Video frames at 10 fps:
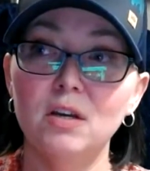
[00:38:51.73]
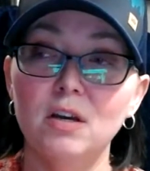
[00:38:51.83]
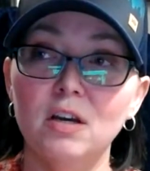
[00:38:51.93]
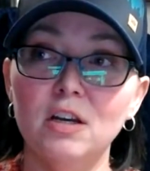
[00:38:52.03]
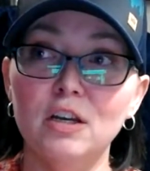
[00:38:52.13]

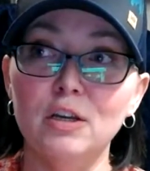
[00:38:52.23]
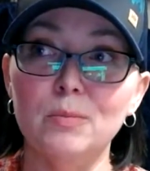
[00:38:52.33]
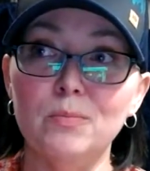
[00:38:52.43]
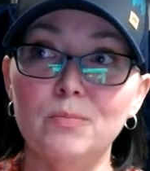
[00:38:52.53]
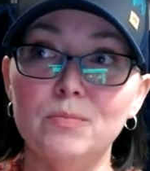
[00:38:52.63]

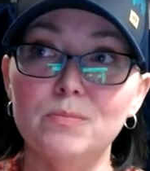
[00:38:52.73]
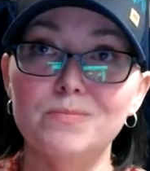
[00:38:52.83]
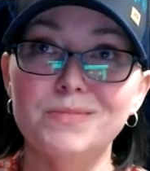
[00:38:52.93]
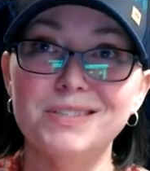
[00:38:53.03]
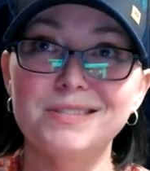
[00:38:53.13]

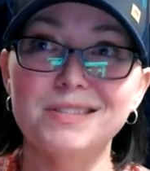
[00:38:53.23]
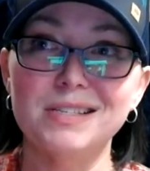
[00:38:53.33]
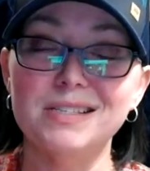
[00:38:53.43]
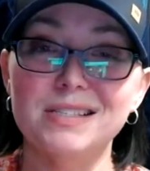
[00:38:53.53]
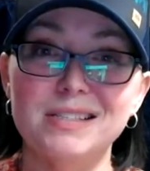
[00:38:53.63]

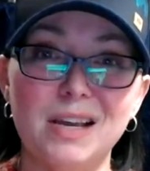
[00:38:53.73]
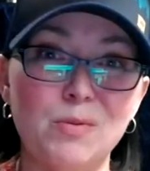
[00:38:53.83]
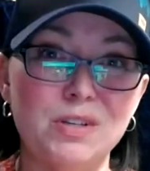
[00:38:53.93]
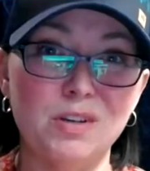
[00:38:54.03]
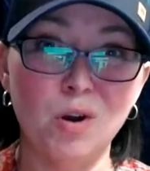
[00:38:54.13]
since I
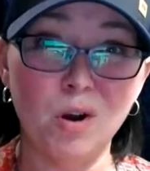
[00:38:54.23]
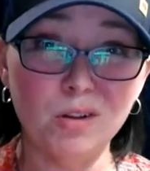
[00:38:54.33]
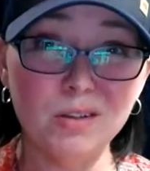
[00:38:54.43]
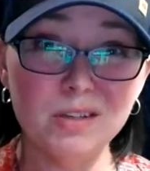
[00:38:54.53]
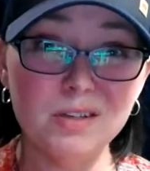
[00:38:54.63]
went to
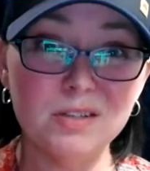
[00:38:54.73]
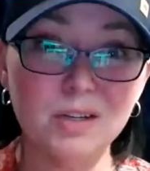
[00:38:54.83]
college.